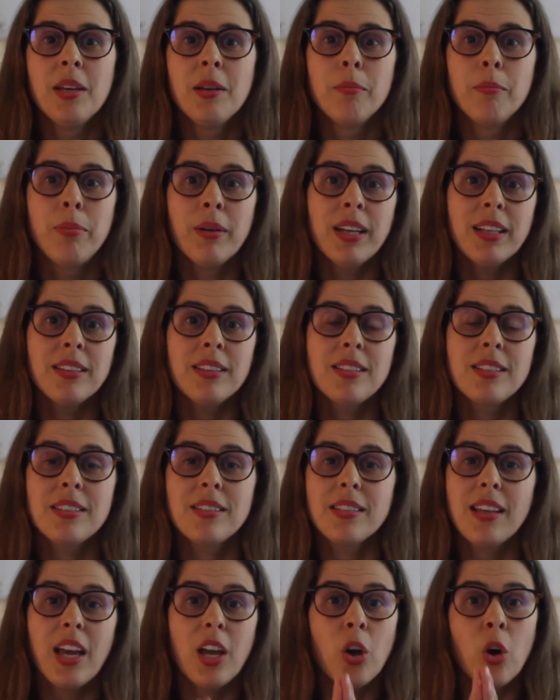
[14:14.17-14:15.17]

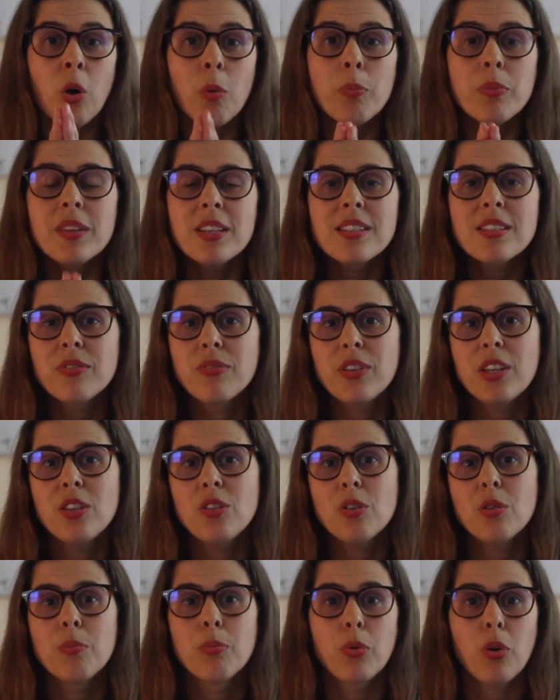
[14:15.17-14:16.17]
but I hope this
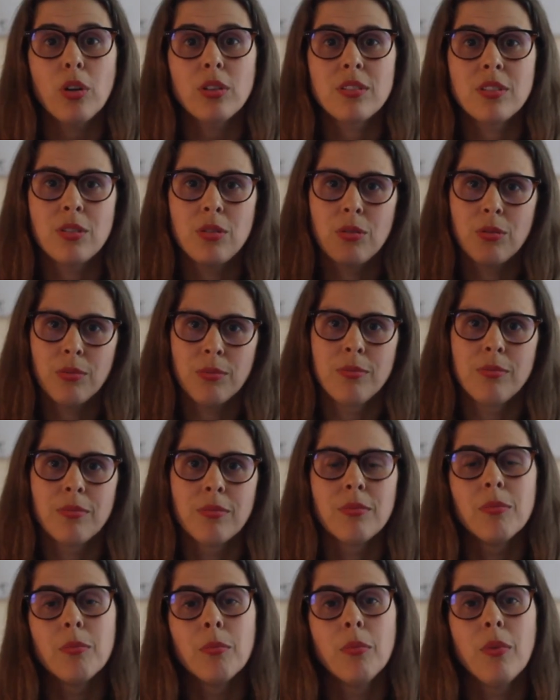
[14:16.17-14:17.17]
video brought you
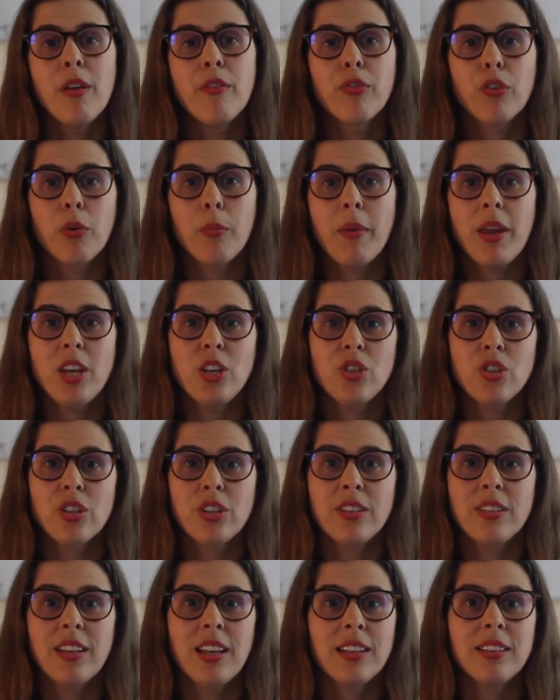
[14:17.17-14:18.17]

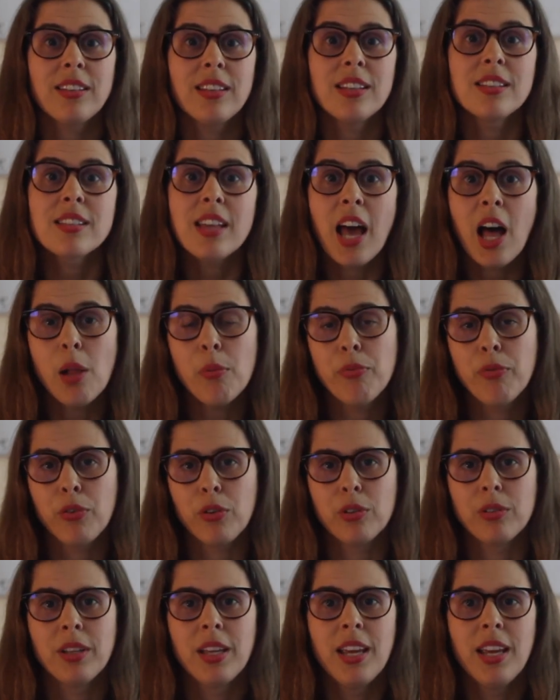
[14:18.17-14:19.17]
information that is
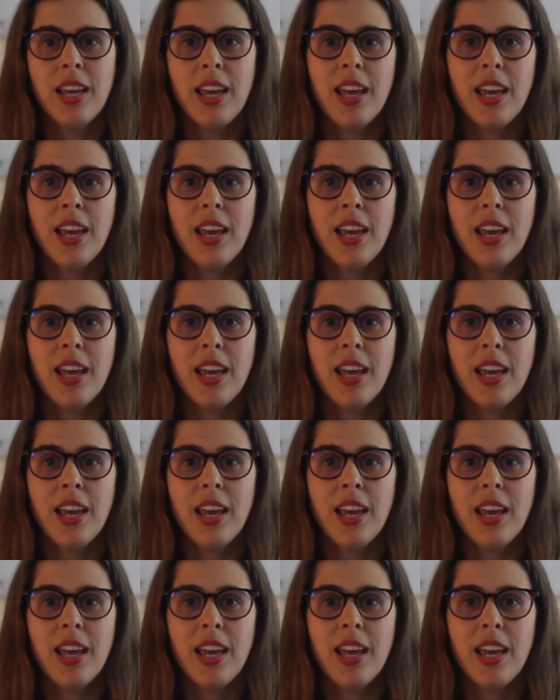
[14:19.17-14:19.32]
helpful.